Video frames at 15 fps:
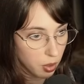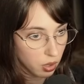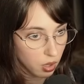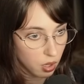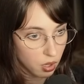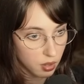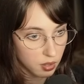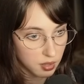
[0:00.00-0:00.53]

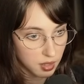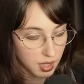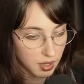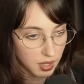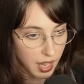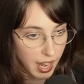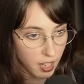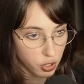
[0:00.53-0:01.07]
belongs in
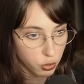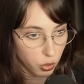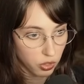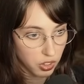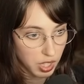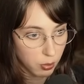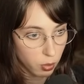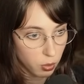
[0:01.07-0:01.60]
the actual
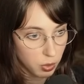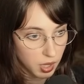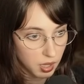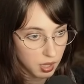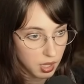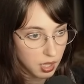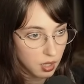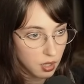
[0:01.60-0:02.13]
theme will be in
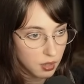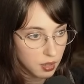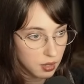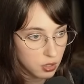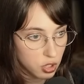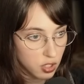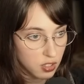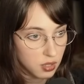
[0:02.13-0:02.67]
here. These are
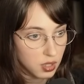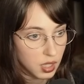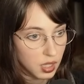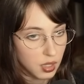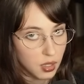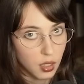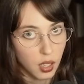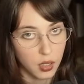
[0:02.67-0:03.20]
just
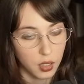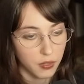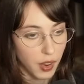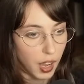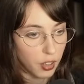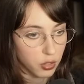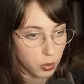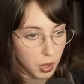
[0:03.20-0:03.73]
the other
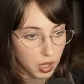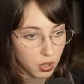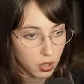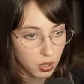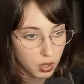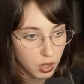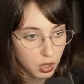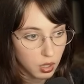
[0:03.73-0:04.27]
files we made
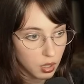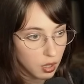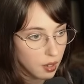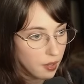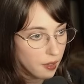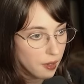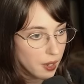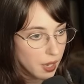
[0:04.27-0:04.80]
earlier.
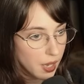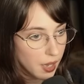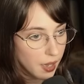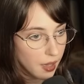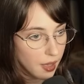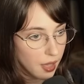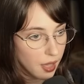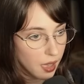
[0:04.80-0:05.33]

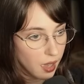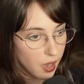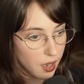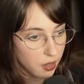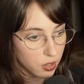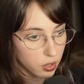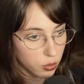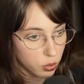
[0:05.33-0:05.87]

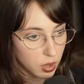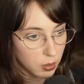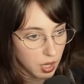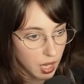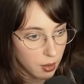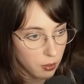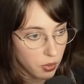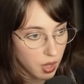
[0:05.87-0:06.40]
And let's
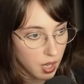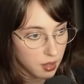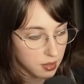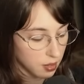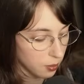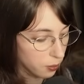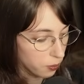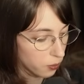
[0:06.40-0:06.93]
rename this.
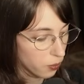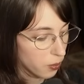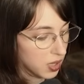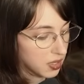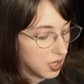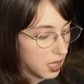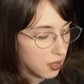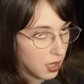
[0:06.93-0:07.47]
A
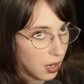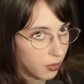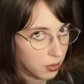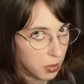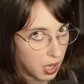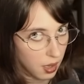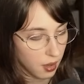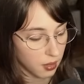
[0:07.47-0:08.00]
mistake that I was
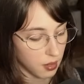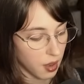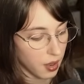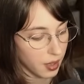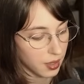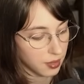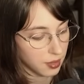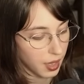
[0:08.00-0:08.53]
making a
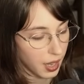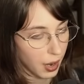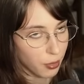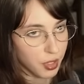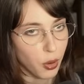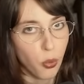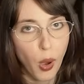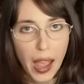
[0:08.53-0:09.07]
lot is that I was
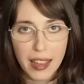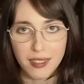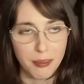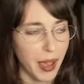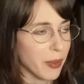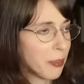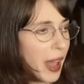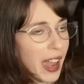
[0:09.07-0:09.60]
like, why is
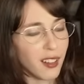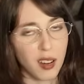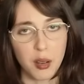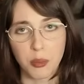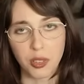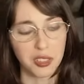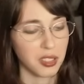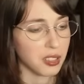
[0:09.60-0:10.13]
my background
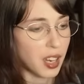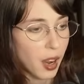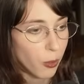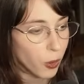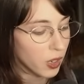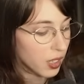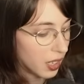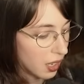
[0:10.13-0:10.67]
music not
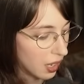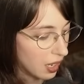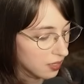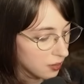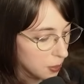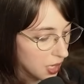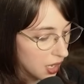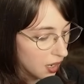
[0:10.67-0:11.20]
working?
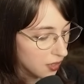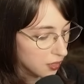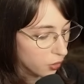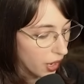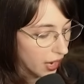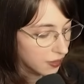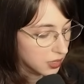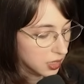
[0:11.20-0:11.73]
It's because you
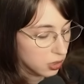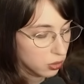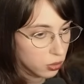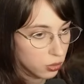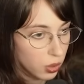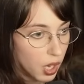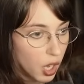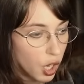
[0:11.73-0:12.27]
have to